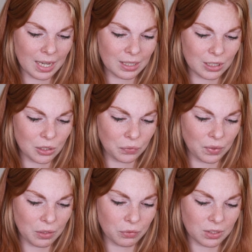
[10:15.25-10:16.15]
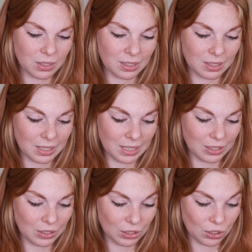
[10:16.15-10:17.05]
and its favorite
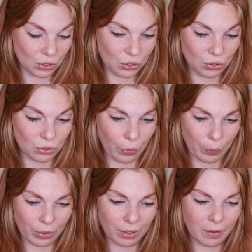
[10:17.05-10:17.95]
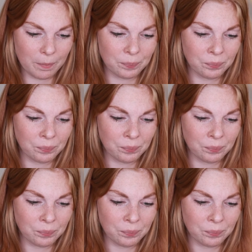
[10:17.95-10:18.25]
season, summer.